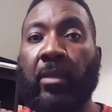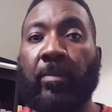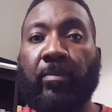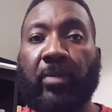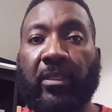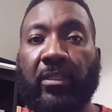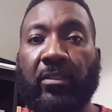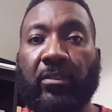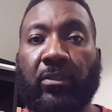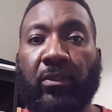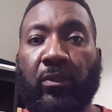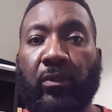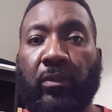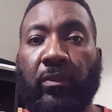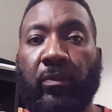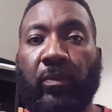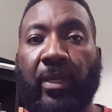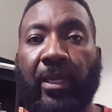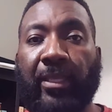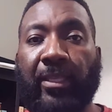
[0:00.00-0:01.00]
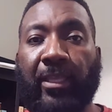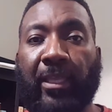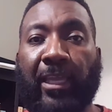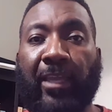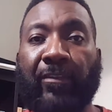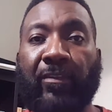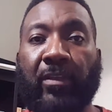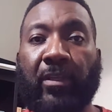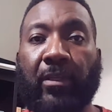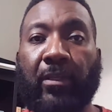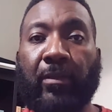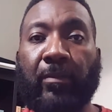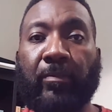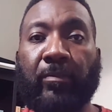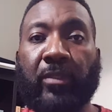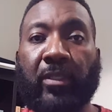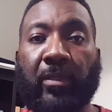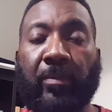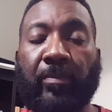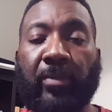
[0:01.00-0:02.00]
but the dual threat gave
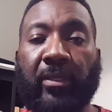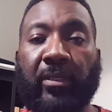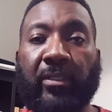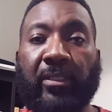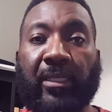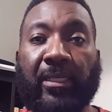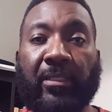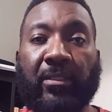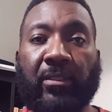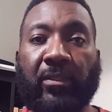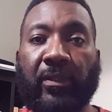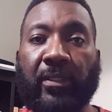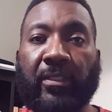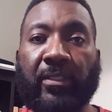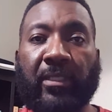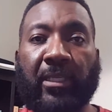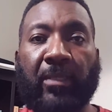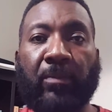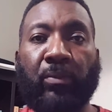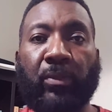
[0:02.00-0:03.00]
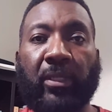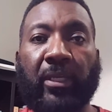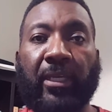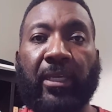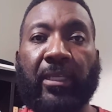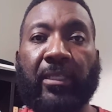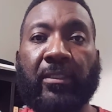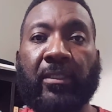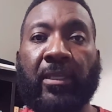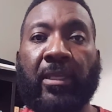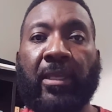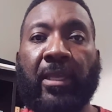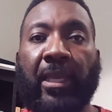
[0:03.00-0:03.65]
him the ability to extend plays,